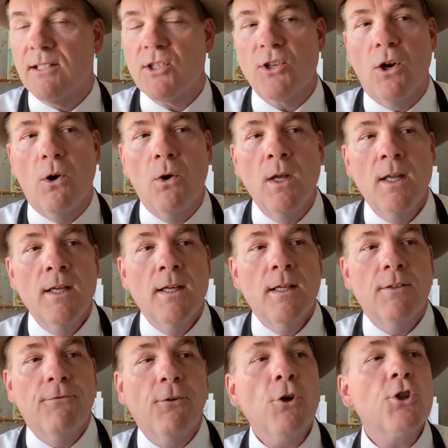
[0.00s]
So
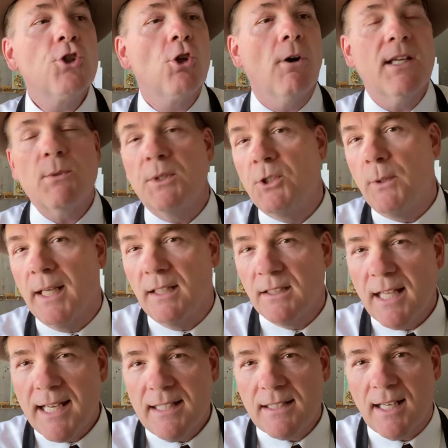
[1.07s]
first choice when doing a
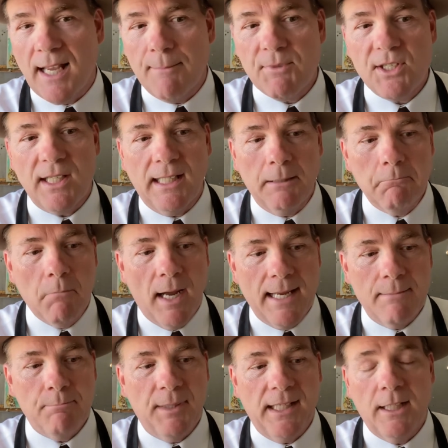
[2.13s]
nighttime scene
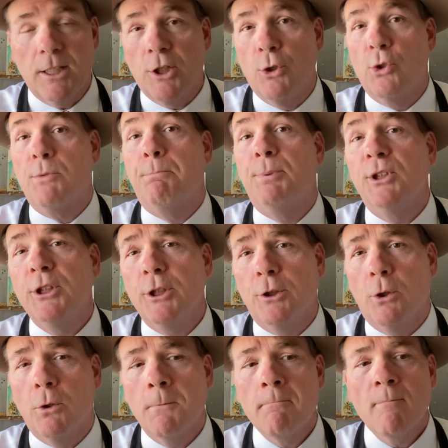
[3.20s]
might be to use
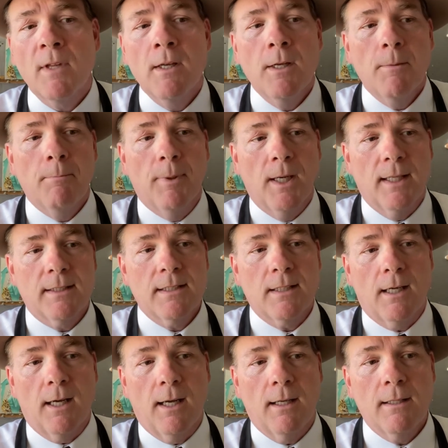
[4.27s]
blue, but
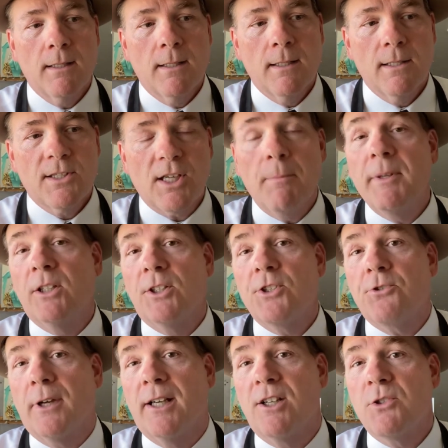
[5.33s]
some
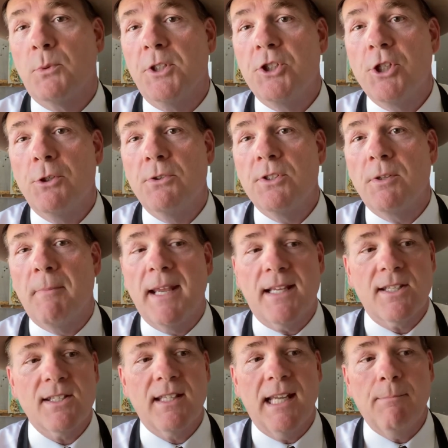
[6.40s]
illustrators would choose to make a
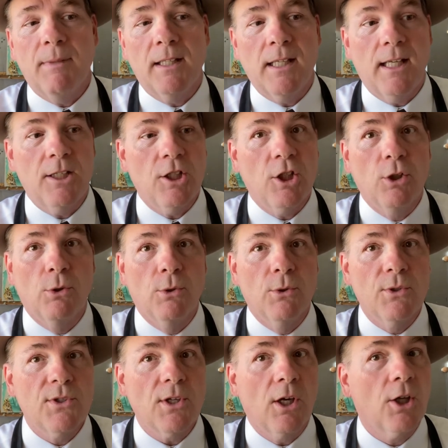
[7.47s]
statement and
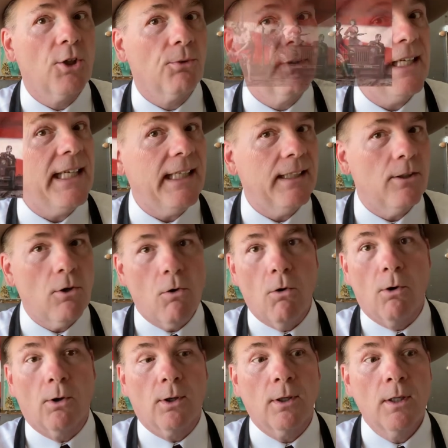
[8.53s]
use a green
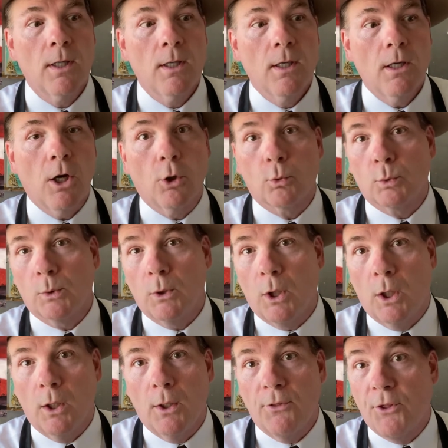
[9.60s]
or
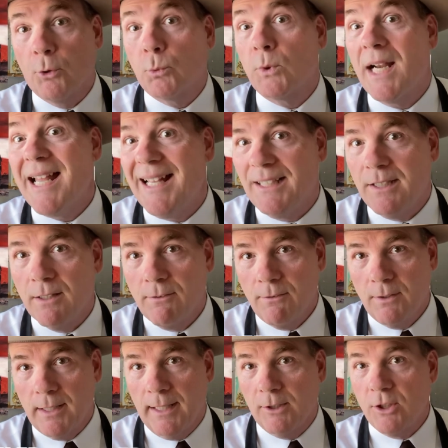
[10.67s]
the red
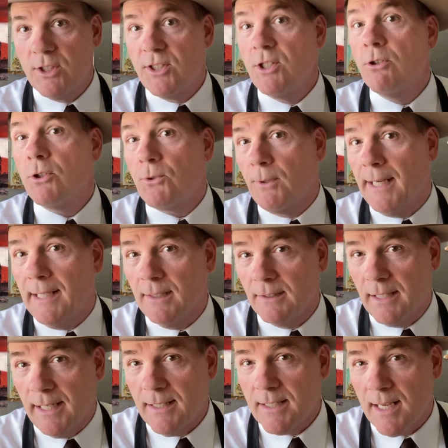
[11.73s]
and still create a
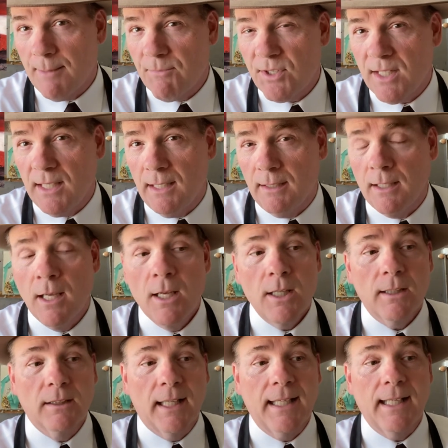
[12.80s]
nighttime scene,
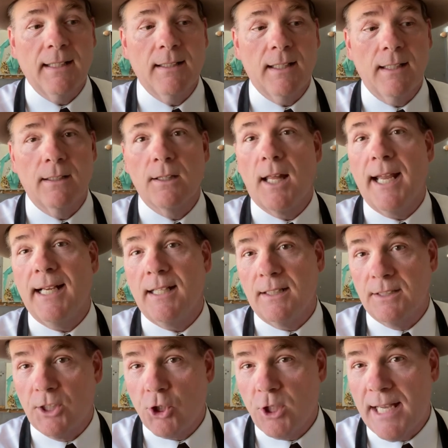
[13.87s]
letting the light
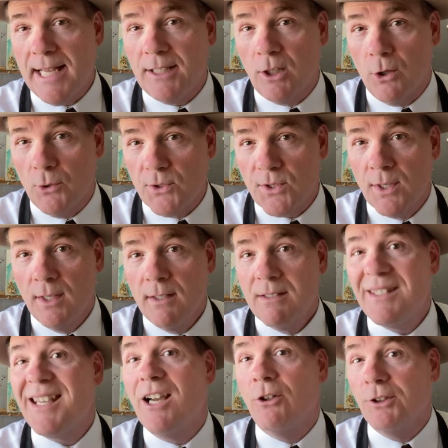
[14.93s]
and the shadows
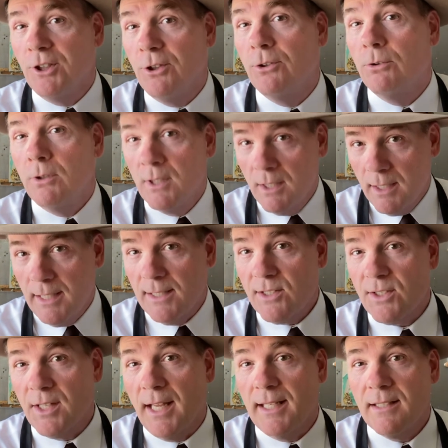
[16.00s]
tell you
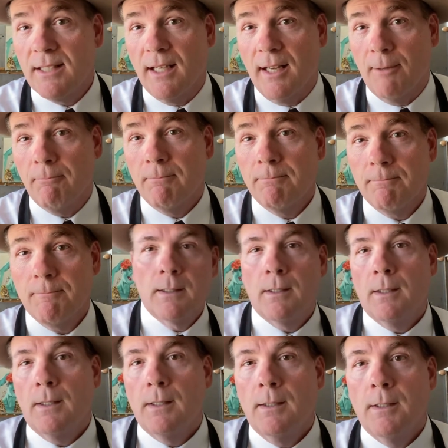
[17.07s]
it's nighttime.
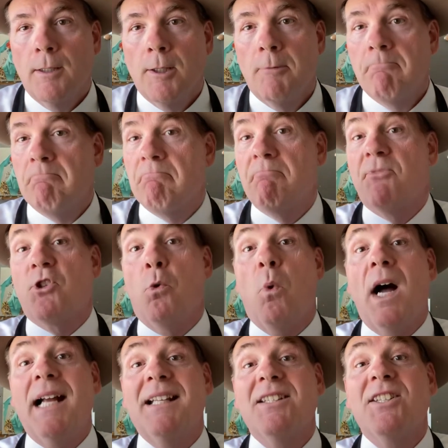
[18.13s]
So
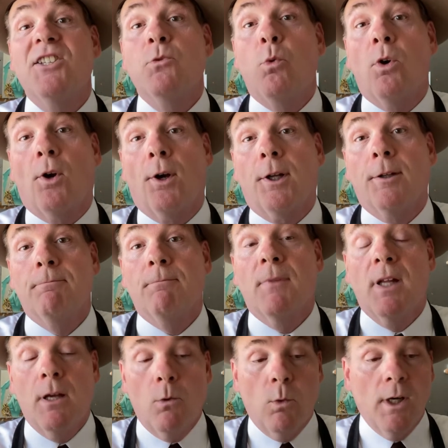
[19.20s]
why does this work?
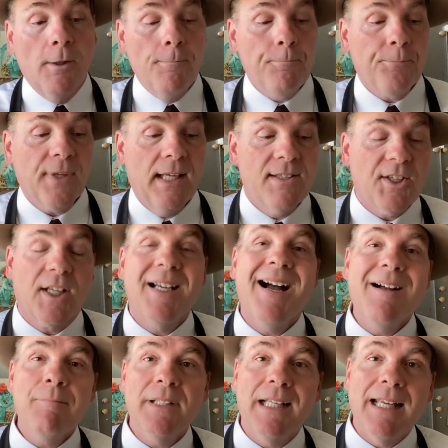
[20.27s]
Well, it's a
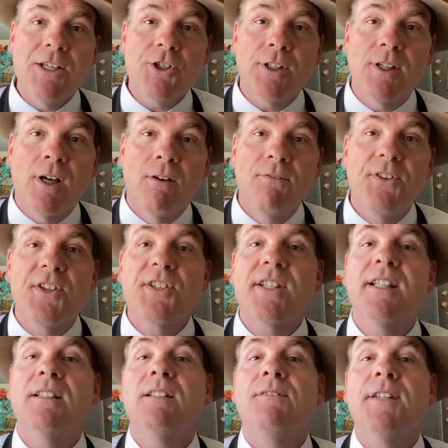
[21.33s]
combination of the
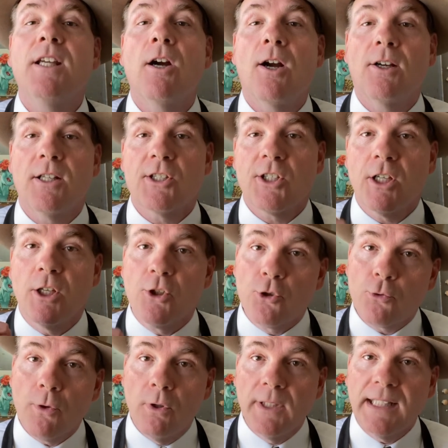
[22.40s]
skill of the artist
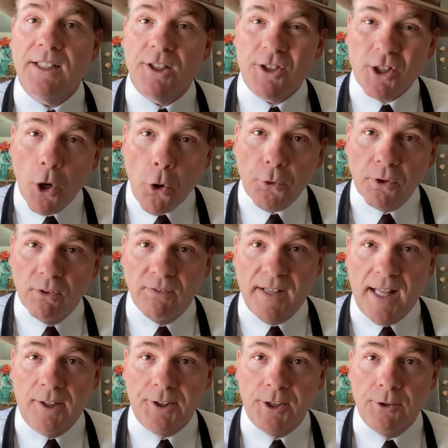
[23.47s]
controlling the tonal
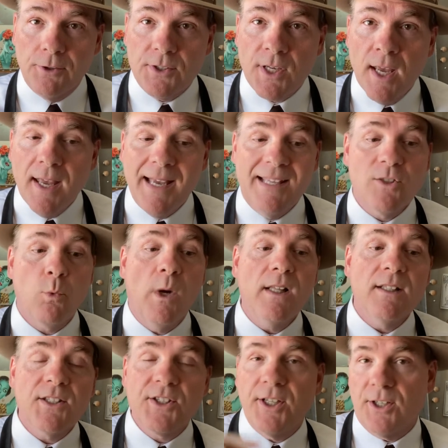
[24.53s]
values as well
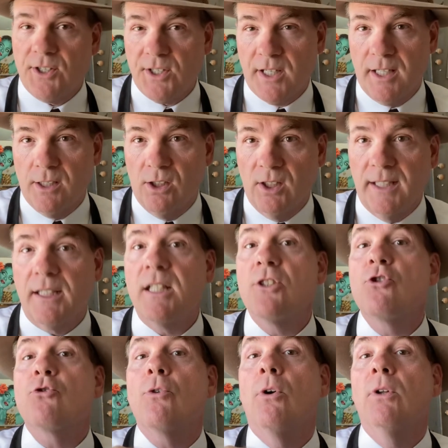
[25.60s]
as their skill in
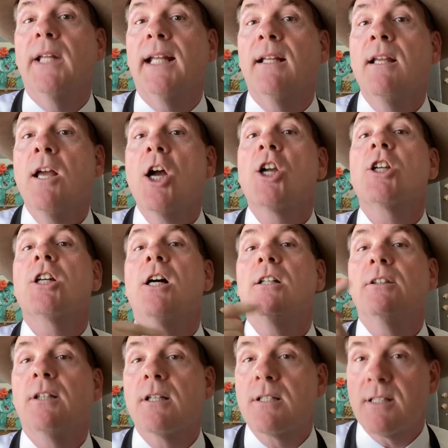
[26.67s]
controlling
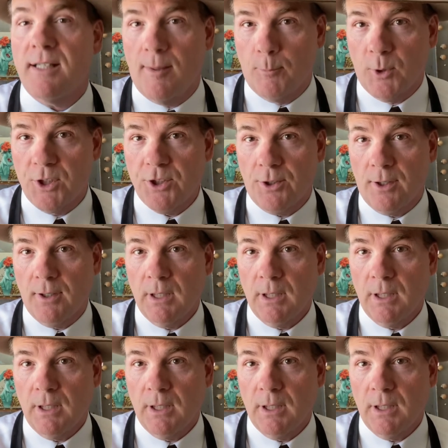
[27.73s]
color temperature.